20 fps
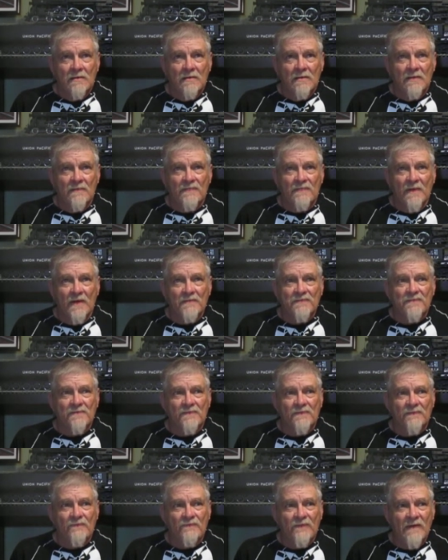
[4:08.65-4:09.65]
It's not
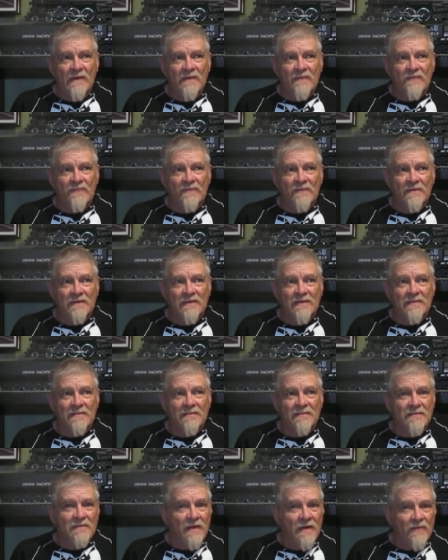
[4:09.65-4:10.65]
just faith
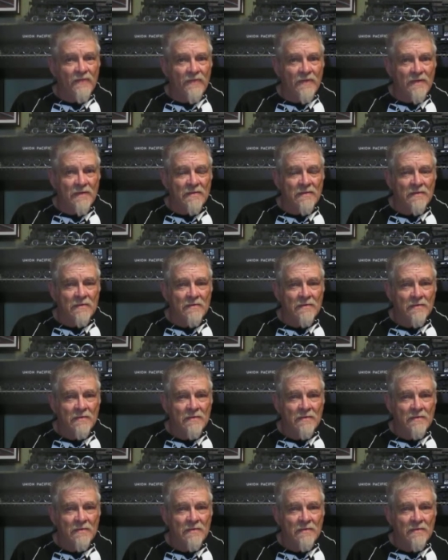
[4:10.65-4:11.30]
in nothing,